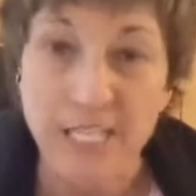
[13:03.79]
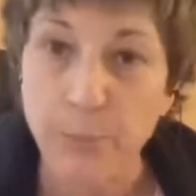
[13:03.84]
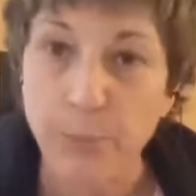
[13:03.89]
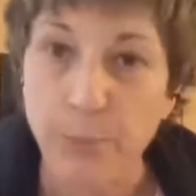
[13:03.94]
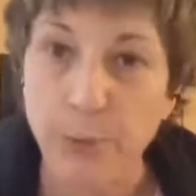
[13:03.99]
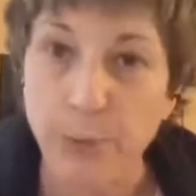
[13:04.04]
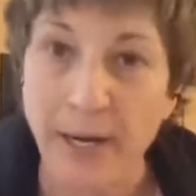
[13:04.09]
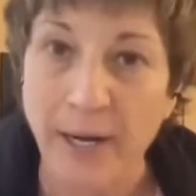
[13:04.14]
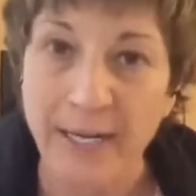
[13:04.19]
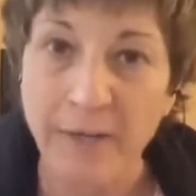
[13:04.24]

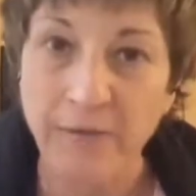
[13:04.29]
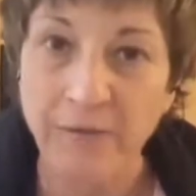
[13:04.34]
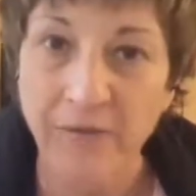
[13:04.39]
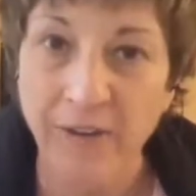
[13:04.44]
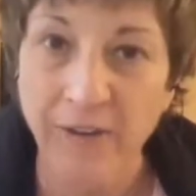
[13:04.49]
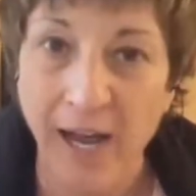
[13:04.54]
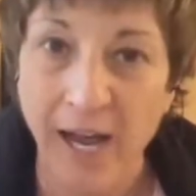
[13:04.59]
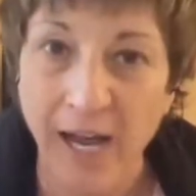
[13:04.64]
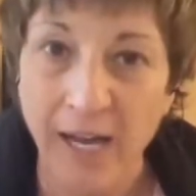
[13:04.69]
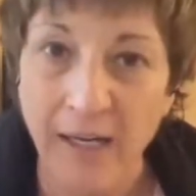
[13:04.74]
brain
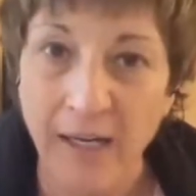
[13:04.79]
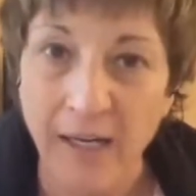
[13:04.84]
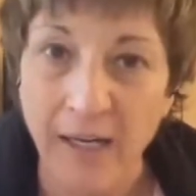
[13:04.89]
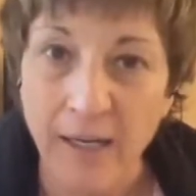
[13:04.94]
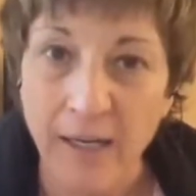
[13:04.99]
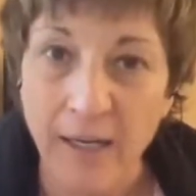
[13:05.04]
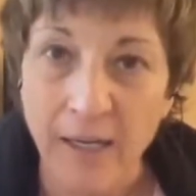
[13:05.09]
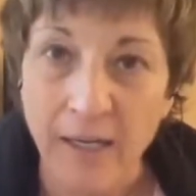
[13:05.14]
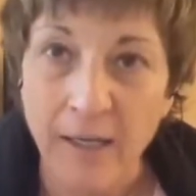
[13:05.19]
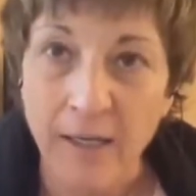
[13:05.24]
fog.
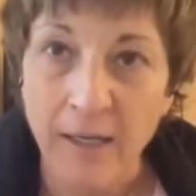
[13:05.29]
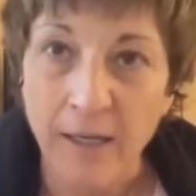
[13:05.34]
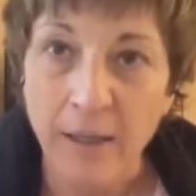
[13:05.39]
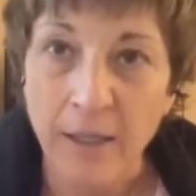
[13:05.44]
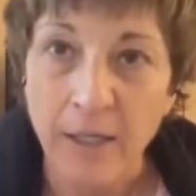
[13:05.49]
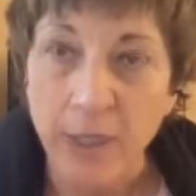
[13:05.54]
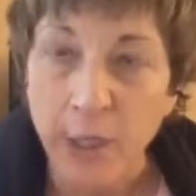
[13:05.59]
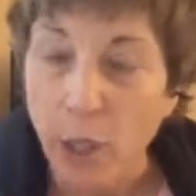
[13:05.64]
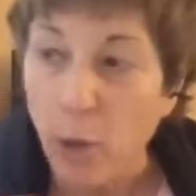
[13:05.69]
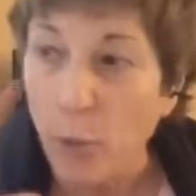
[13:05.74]

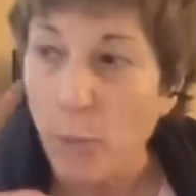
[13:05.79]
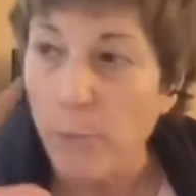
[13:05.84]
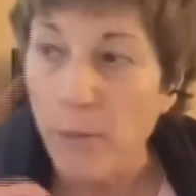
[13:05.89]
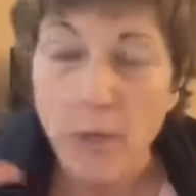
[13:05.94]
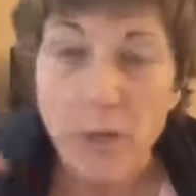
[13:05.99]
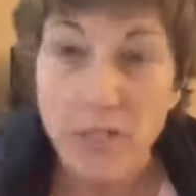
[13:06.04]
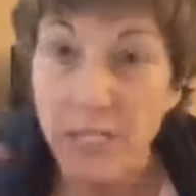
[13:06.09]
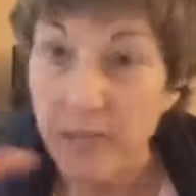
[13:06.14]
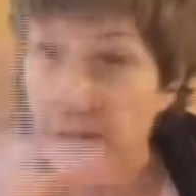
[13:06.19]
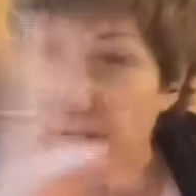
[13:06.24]

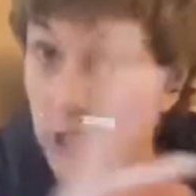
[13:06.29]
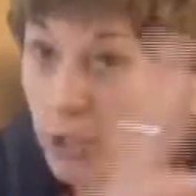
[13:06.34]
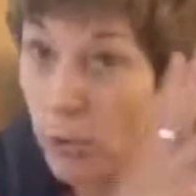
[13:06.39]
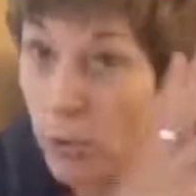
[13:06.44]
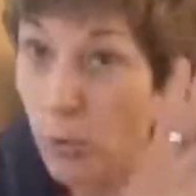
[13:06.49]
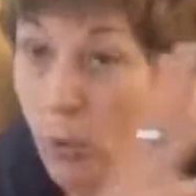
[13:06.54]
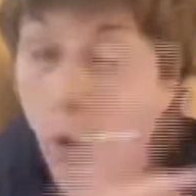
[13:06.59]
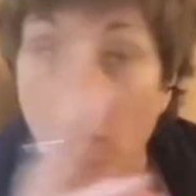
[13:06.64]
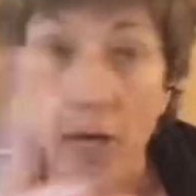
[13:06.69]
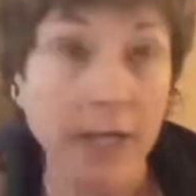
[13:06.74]
Most of us are
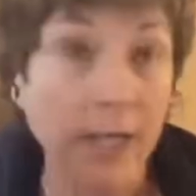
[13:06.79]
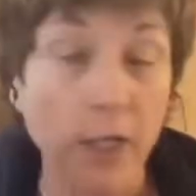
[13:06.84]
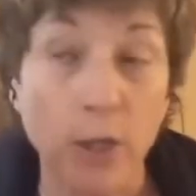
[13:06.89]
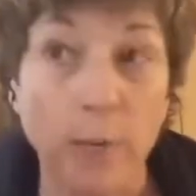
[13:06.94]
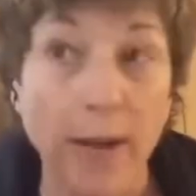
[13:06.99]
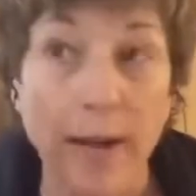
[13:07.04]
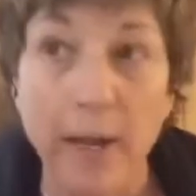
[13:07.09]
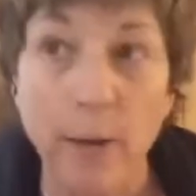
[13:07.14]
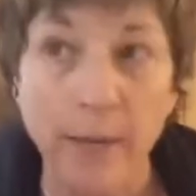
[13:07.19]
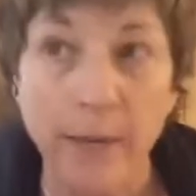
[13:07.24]
walking
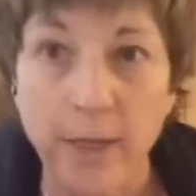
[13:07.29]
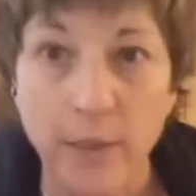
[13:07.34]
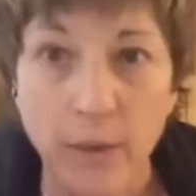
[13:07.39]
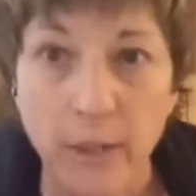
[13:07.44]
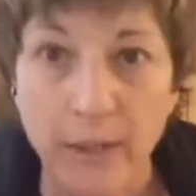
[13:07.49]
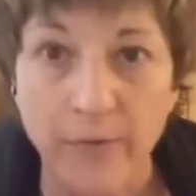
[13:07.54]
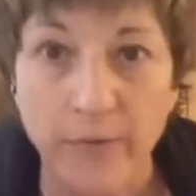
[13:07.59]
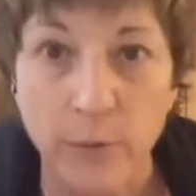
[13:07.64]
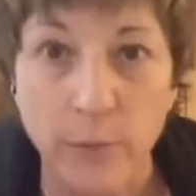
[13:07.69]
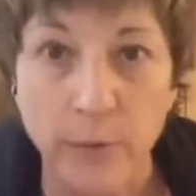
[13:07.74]
around, we
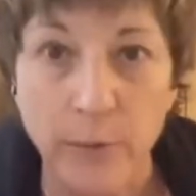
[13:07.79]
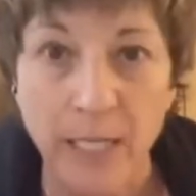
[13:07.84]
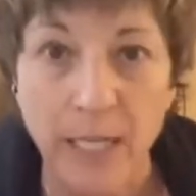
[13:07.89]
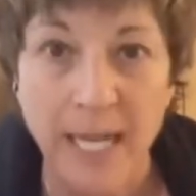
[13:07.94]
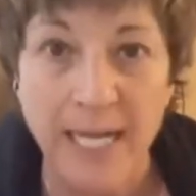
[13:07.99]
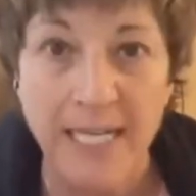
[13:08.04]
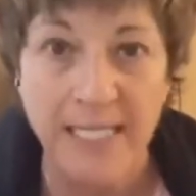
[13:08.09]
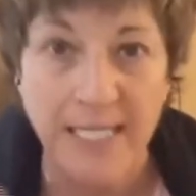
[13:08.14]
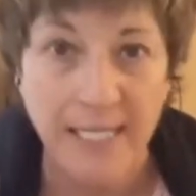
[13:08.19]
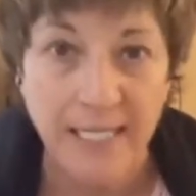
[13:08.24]
don't even
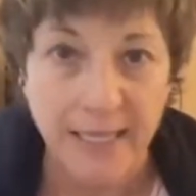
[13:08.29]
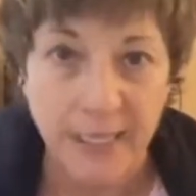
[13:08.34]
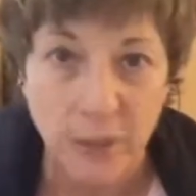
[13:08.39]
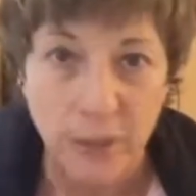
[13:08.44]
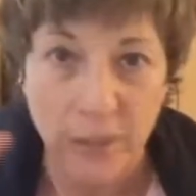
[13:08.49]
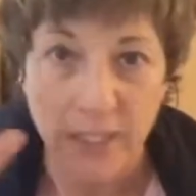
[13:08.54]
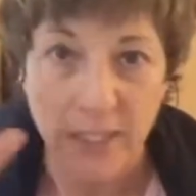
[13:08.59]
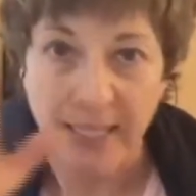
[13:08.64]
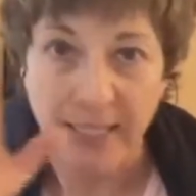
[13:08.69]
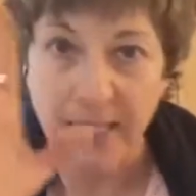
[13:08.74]
realize it.
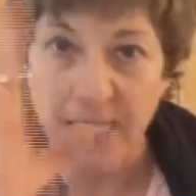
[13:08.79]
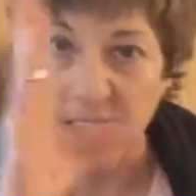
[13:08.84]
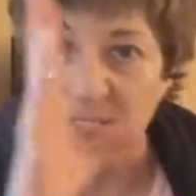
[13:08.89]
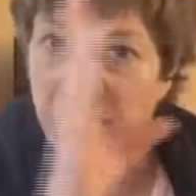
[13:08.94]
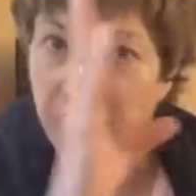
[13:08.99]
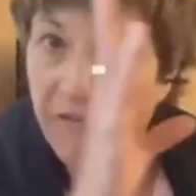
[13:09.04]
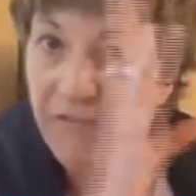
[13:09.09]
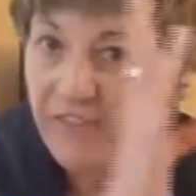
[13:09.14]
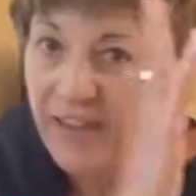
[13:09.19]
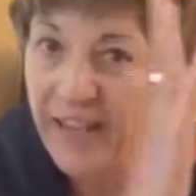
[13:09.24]
There's like this
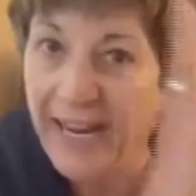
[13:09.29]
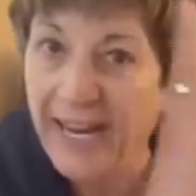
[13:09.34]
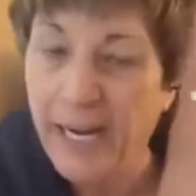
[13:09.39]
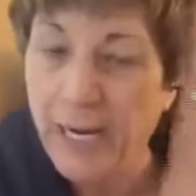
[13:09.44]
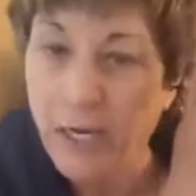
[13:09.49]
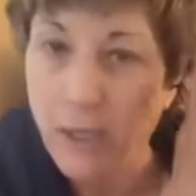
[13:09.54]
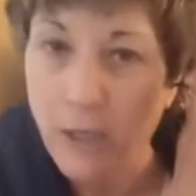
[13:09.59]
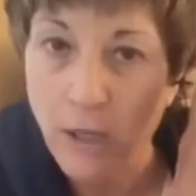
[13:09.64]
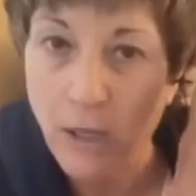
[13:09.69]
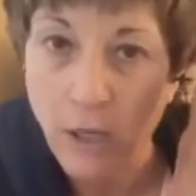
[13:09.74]

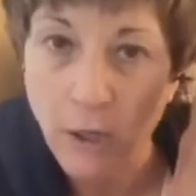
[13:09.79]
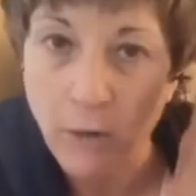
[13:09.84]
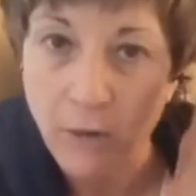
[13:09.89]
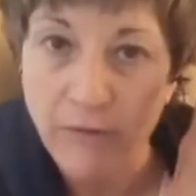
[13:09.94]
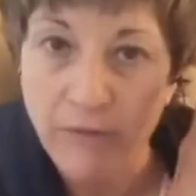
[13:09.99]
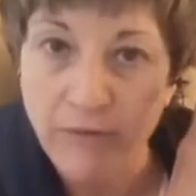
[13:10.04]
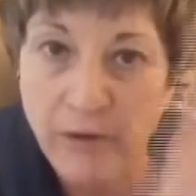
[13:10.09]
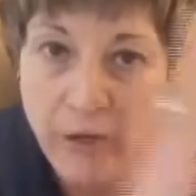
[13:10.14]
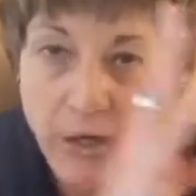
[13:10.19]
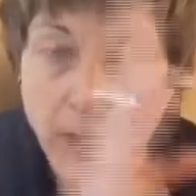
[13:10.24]
veil
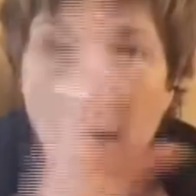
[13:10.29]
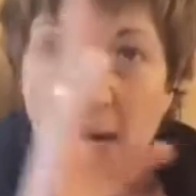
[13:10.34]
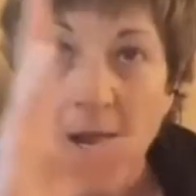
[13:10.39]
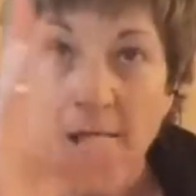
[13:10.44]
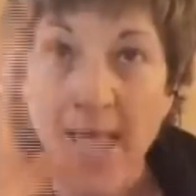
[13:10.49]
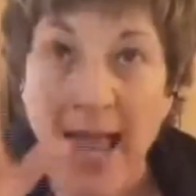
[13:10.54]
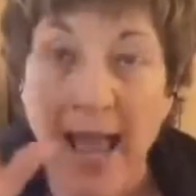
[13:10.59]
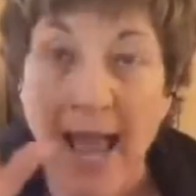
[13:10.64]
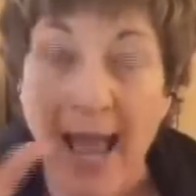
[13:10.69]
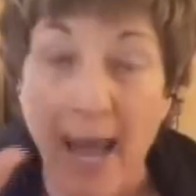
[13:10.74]
over
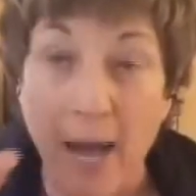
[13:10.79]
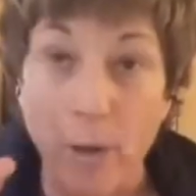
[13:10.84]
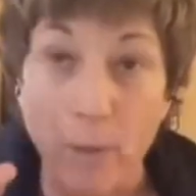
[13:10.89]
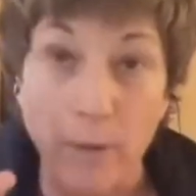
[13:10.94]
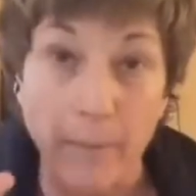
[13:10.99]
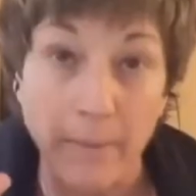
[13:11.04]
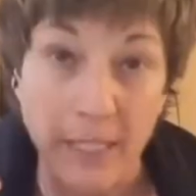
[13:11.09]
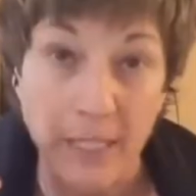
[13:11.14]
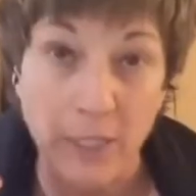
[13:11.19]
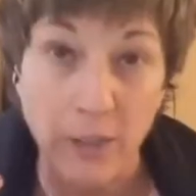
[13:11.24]
our
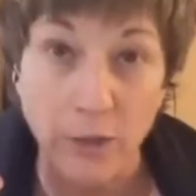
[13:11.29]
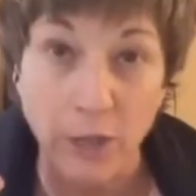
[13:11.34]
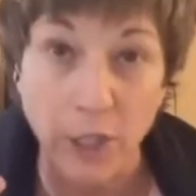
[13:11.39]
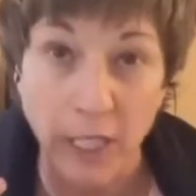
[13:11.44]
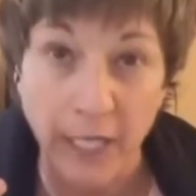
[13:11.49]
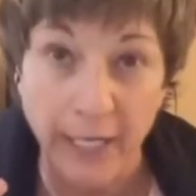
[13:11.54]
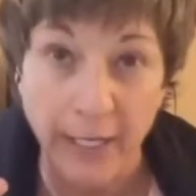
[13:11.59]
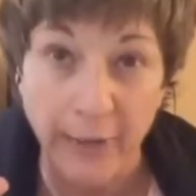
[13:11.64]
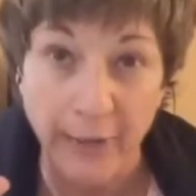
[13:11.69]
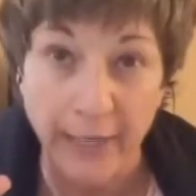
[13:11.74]
mental
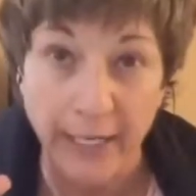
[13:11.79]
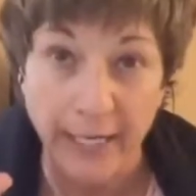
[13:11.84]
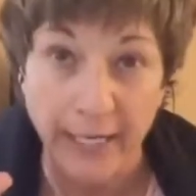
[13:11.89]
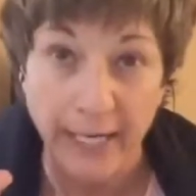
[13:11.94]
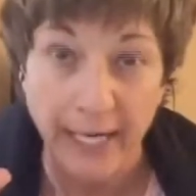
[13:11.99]
clarity.